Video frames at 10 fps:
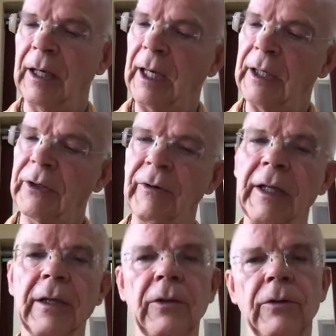
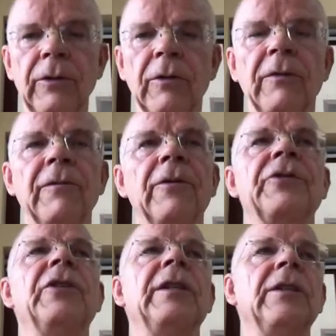entering into
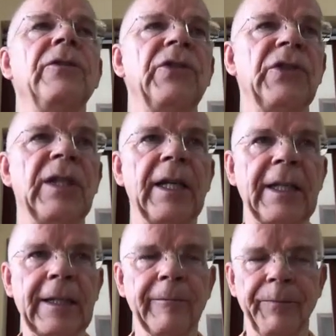university to study.
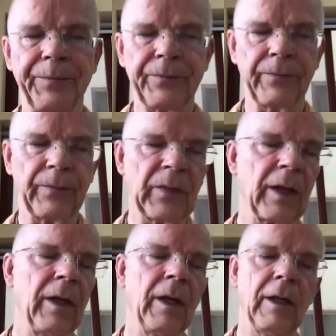
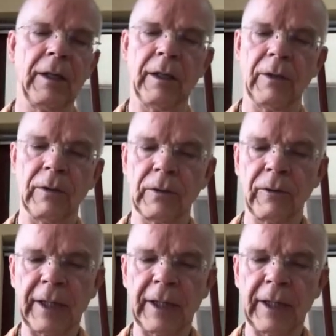Otro